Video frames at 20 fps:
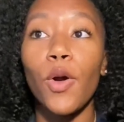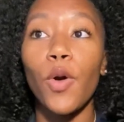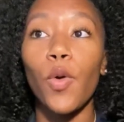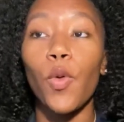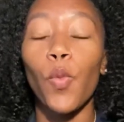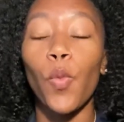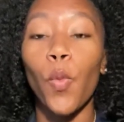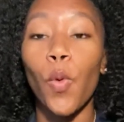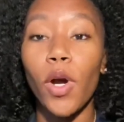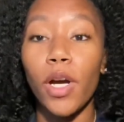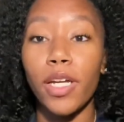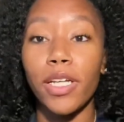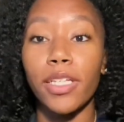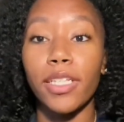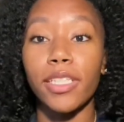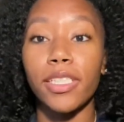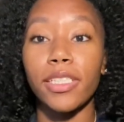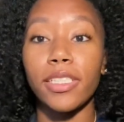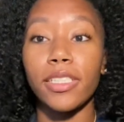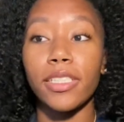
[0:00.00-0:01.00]

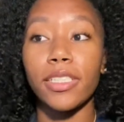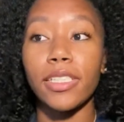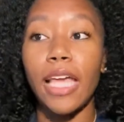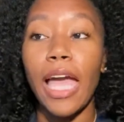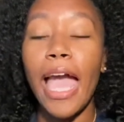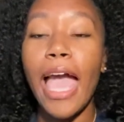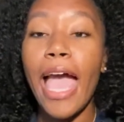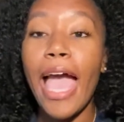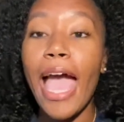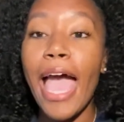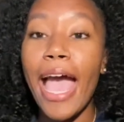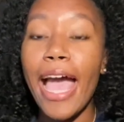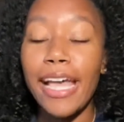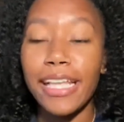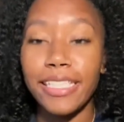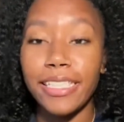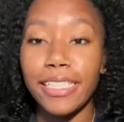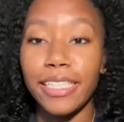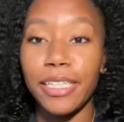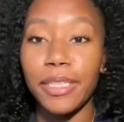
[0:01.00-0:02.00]
was
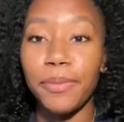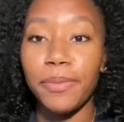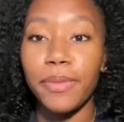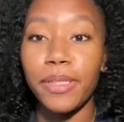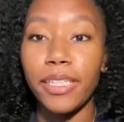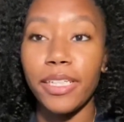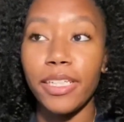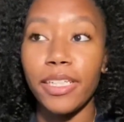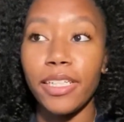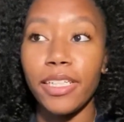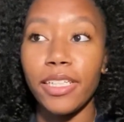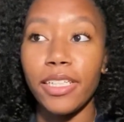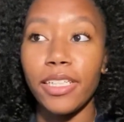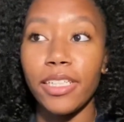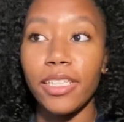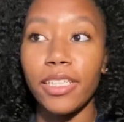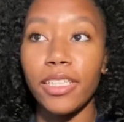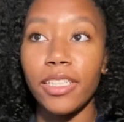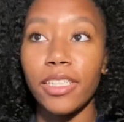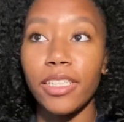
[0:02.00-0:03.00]
asking me,
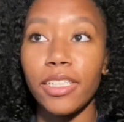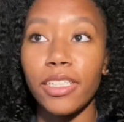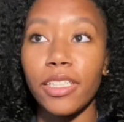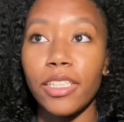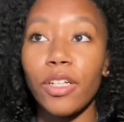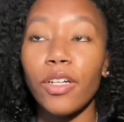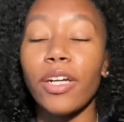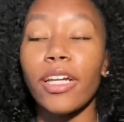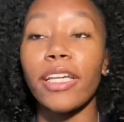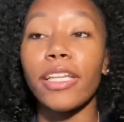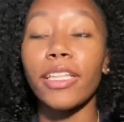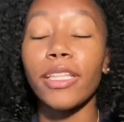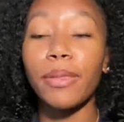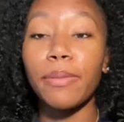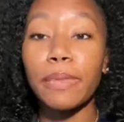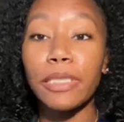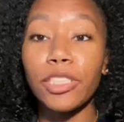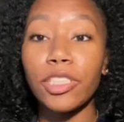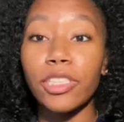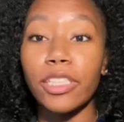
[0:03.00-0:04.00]
okay, let
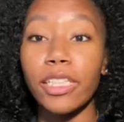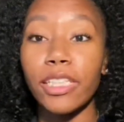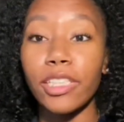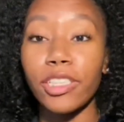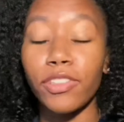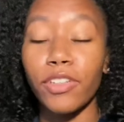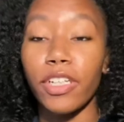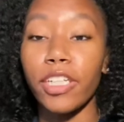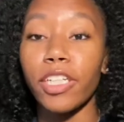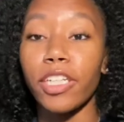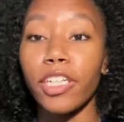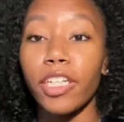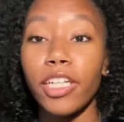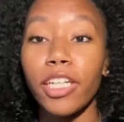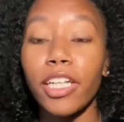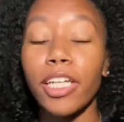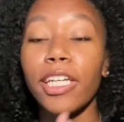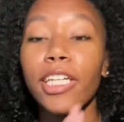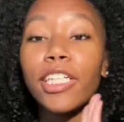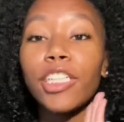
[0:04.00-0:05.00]
me just say this right here.
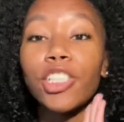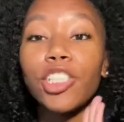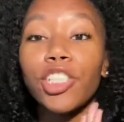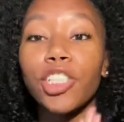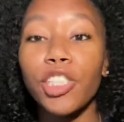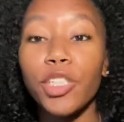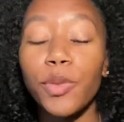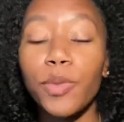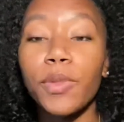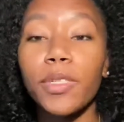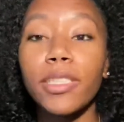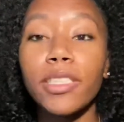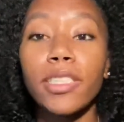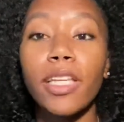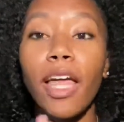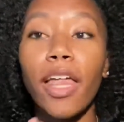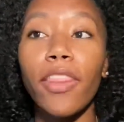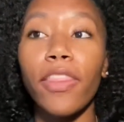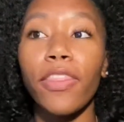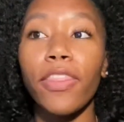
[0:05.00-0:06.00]
She was
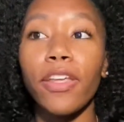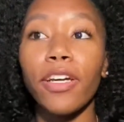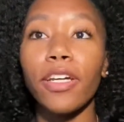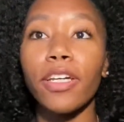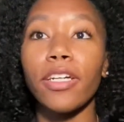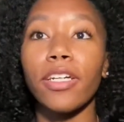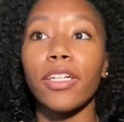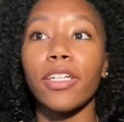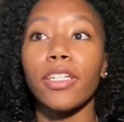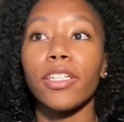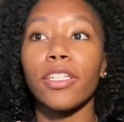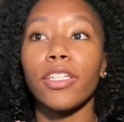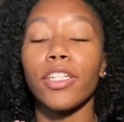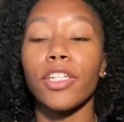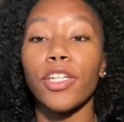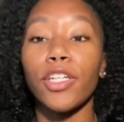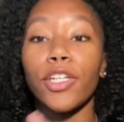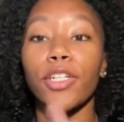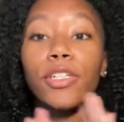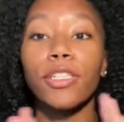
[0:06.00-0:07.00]
the
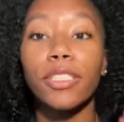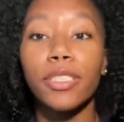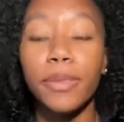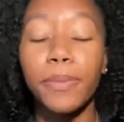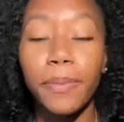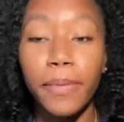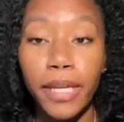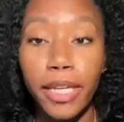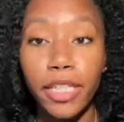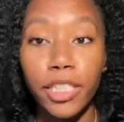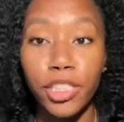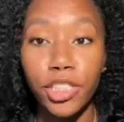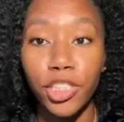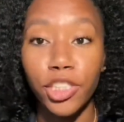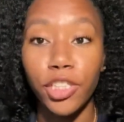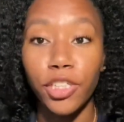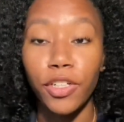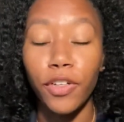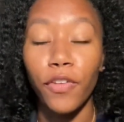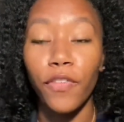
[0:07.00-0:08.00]
nurse
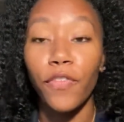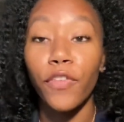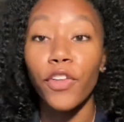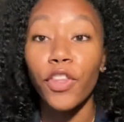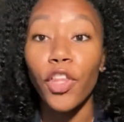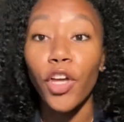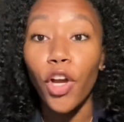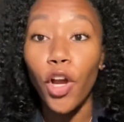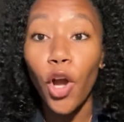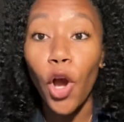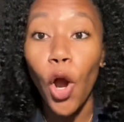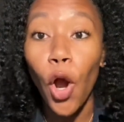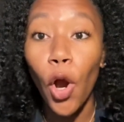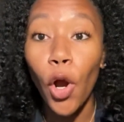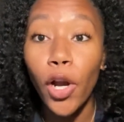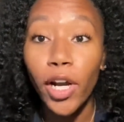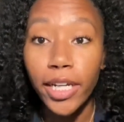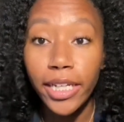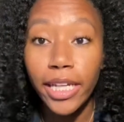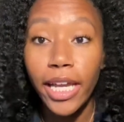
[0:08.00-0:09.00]
manager for the
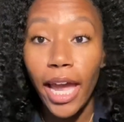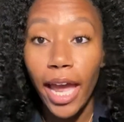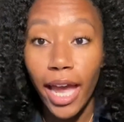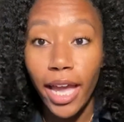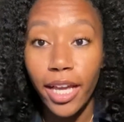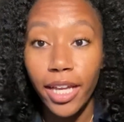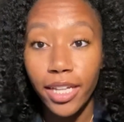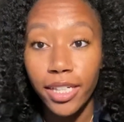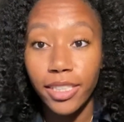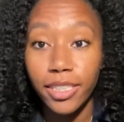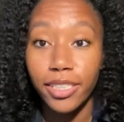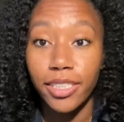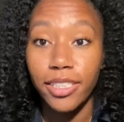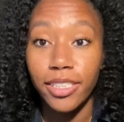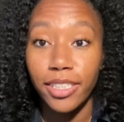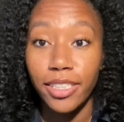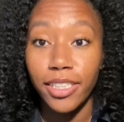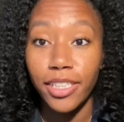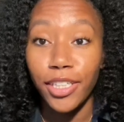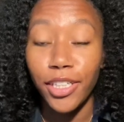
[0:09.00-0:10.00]
cardiac
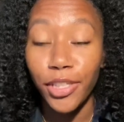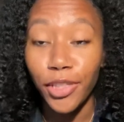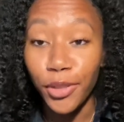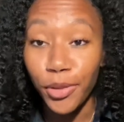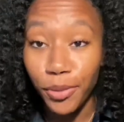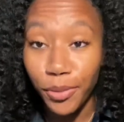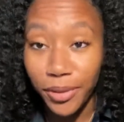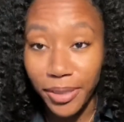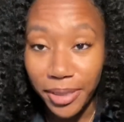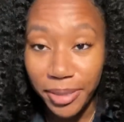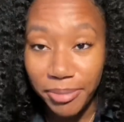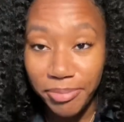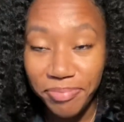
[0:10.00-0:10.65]
unit.